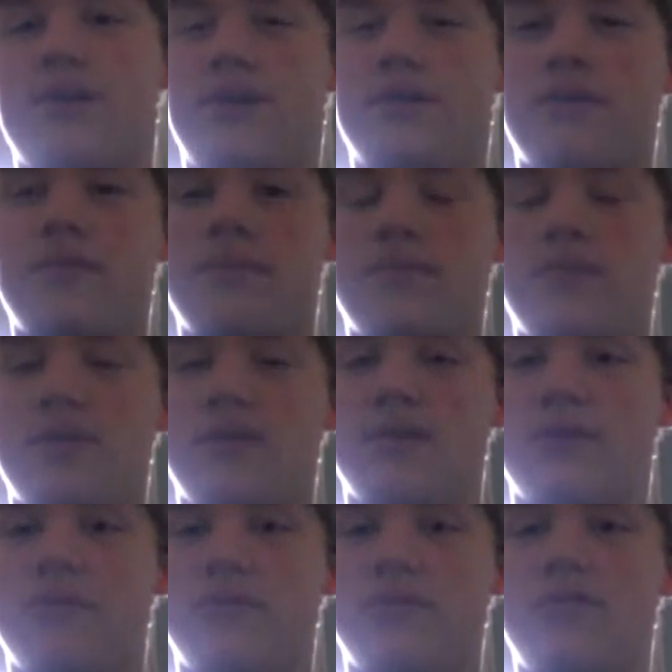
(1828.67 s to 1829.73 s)
called.
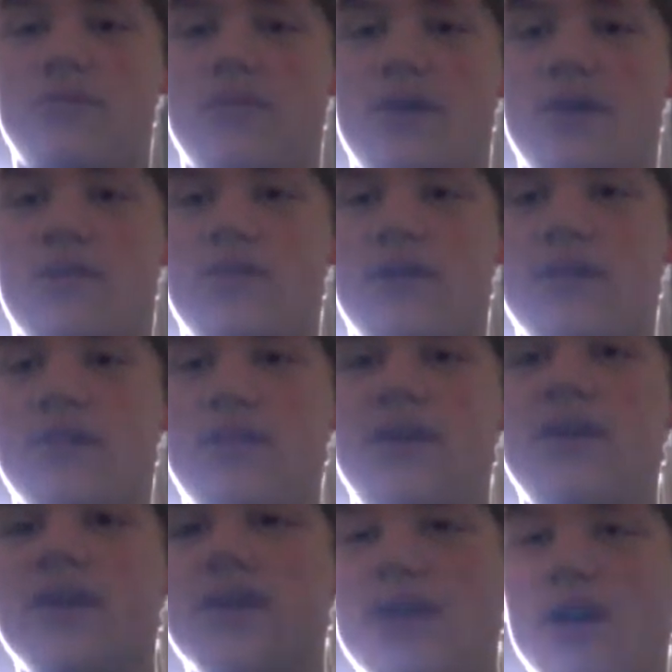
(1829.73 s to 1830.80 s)
And then once you do that
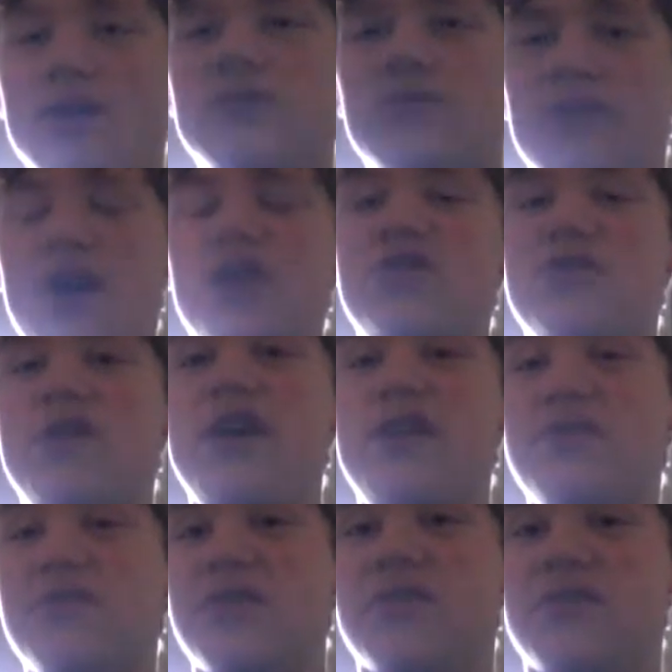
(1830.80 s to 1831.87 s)
correctly,
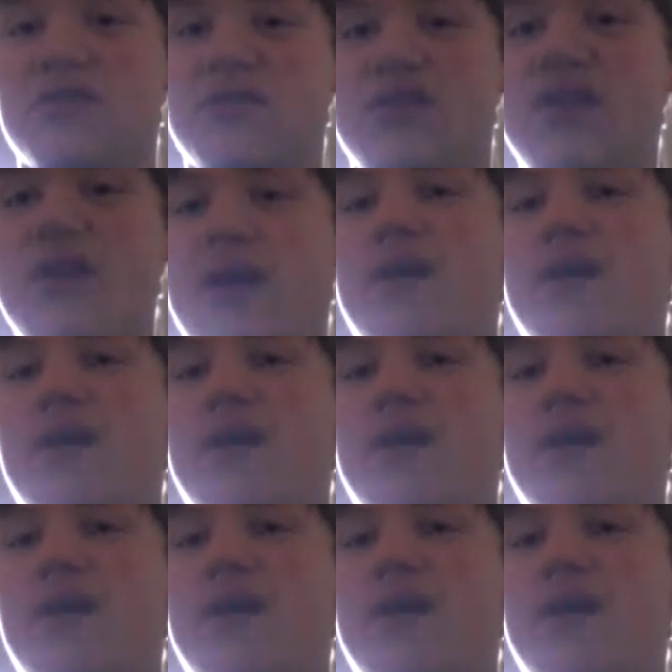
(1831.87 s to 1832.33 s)
congratulations! You